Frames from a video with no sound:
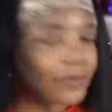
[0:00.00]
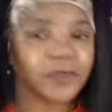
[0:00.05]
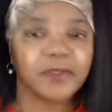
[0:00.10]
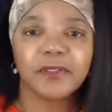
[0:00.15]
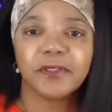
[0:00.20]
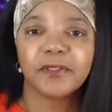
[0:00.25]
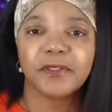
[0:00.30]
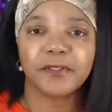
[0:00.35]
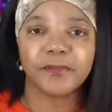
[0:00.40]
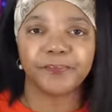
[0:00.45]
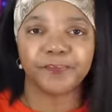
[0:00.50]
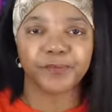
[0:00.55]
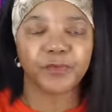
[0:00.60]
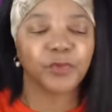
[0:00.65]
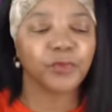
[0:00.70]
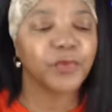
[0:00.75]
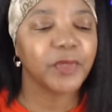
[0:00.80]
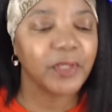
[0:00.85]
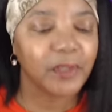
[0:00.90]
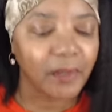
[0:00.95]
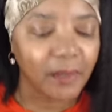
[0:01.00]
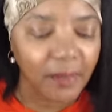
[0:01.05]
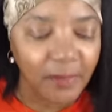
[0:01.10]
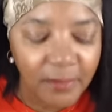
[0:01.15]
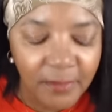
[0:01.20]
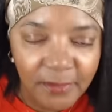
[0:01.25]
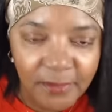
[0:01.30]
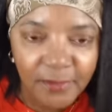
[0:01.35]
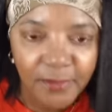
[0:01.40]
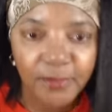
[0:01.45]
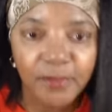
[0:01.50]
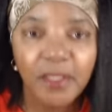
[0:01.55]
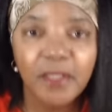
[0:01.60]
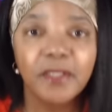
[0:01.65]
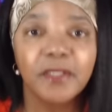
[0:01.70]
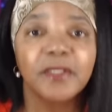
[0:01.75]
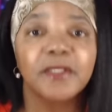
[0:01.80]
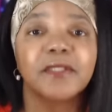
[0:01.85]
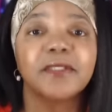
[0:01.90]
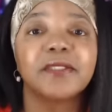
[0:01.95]
good we are good
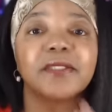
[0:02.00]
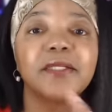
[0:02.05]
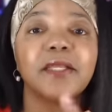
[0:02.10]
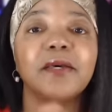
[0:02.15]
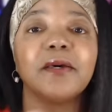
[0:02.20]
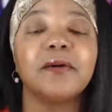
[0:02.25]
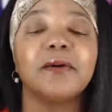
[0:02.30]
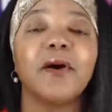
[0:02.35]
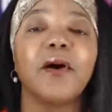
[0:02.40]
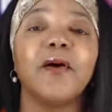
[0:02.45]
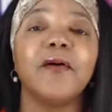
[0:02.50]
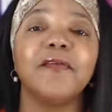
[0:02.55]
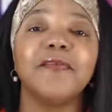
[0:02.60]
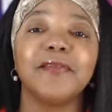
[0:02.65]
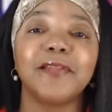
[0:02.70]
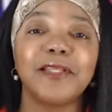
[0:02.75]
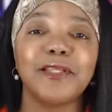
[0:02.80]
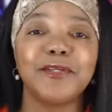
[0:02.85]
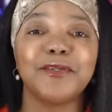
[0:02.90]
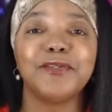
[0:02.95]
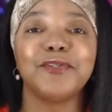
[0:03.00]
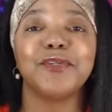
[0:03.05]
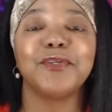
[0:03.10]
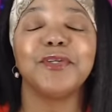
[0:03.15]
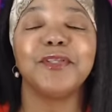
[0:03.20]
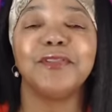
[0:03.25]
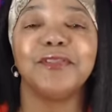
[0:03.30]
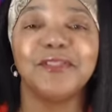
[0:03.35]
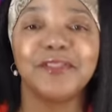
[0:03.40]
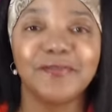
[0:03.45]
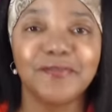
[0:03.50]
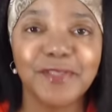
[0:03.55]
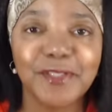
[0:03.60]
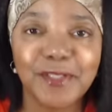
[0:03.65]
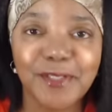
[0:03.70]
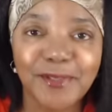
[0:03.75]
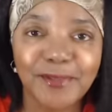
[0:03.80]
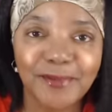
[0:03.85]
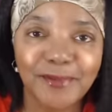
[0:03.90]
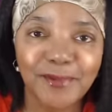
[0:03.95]
so hopefully you enjoyed this
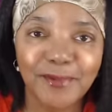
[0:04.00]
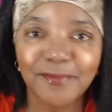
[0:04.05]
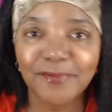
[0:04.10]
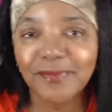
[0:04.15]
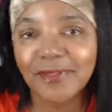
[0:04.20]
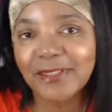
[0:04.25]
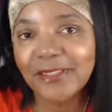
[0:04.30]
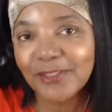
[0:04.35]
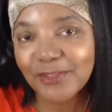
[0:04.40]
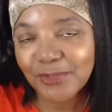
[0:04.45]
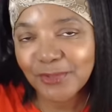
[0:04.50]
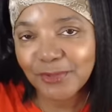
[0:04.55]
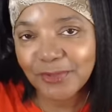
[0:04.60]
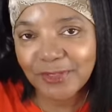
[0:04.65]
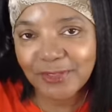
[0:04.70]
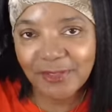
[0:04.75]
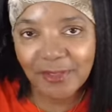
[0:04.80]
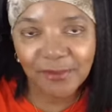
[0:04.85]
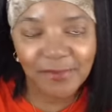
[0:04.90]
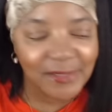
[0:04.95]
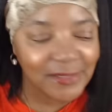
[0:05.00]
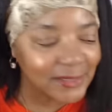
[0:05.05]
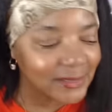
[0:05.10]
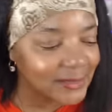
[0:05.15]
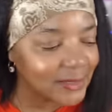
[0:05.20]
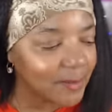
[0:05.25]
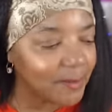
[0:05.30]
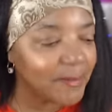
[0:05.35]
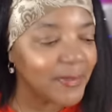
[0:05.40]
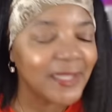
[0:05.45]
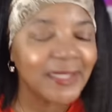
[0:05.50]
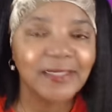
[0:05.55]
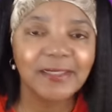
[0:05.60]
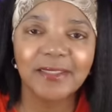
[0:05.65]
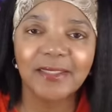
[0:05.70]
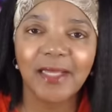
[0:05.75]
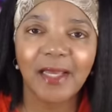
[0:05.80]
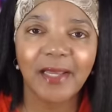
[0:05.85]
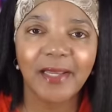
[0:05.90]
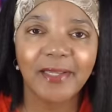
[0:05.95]
video hopefully you enjoyed some of these
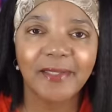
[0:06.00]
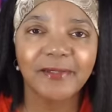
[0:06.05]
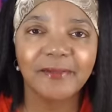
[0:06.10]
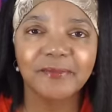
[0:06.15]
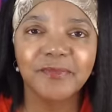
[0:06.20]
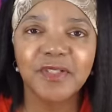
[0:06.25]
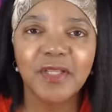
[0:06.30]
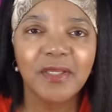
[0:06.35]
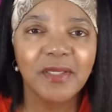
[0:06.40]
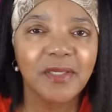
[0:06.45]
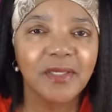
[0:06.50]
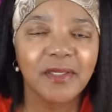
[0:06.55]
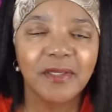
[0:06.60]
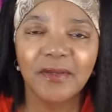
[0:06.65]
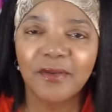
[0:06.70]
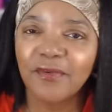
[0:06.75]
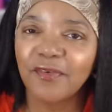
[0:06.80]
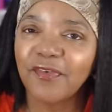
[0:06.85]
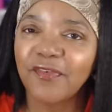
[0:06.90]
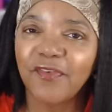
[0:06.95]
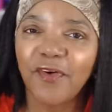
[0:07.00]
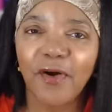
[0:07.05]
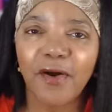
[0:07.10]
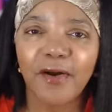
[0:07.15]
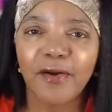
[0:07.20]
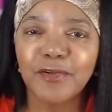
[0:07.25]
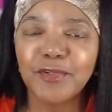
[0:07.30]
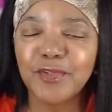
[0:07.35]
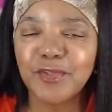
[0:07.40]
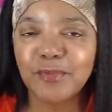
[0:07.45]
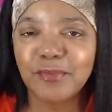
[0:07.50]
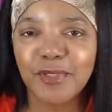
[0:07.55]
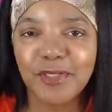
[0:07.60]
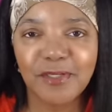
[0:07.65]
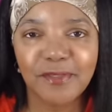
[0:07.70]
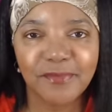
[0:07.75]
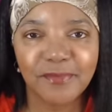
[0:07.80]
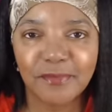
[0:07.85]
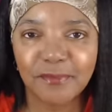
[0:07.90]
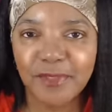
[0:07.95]
amazing items far too many
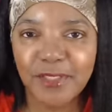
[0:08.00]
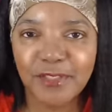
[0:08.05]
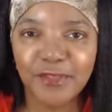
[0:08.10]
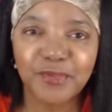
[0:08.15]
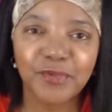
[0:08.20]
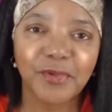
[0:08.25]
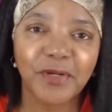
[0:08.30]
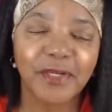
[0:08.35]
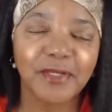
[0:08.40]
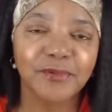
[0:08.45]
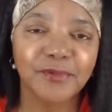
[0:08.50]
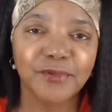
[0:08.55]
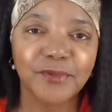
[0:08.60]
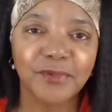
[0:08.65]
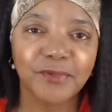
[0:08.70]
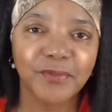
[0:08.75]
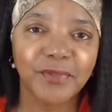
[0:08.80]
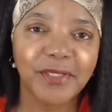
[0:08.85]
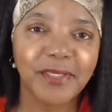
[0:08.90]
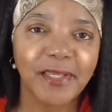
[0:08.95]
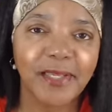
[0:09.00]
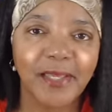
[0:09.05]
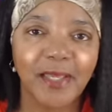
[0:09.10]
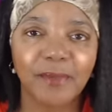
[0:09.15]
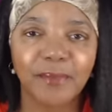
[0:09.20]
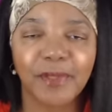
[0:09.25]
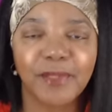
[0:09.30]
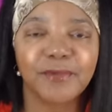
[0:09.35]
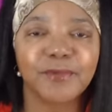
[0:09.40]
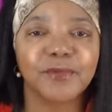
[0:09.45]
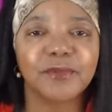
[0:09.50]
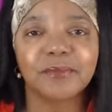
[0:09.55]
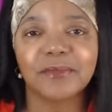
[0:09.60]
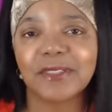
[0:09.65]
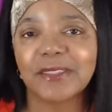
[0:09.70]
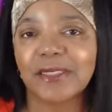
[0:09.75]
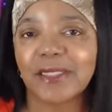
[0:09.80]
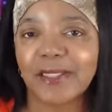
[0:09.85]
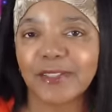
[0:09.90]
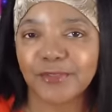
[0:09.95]
for me to try and do a recap I normally
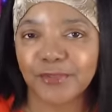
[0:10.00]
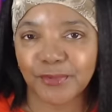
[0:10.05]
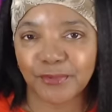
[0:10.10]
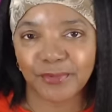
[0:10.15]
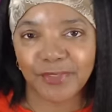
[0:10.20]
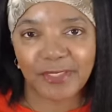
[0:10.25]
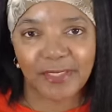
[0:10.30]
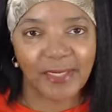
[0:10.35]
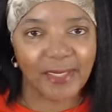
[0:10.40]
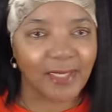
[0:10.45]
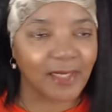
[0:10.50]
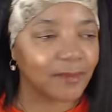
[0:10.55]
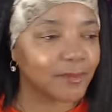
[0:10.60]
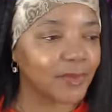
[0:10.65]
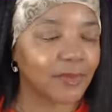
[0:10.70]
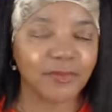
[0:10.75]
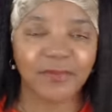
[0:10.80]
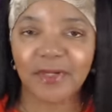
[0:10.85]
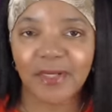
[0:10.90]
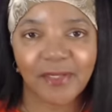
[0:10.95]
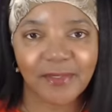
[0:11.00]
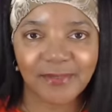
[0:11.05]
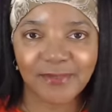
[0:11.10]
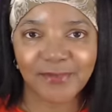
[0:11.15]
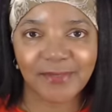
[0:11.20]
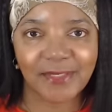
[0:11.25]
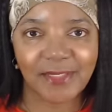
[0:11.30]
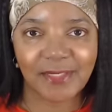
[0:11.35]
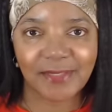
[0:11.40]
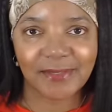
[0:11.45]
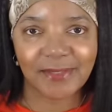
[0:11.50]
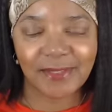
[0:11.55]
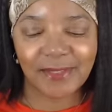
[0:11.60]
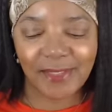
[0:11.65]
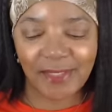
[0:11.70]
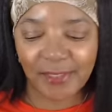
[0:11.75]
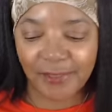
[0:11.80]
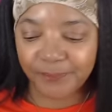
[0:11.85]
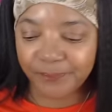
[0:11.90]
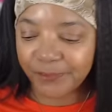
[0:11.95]
like to recap but we're not doing that today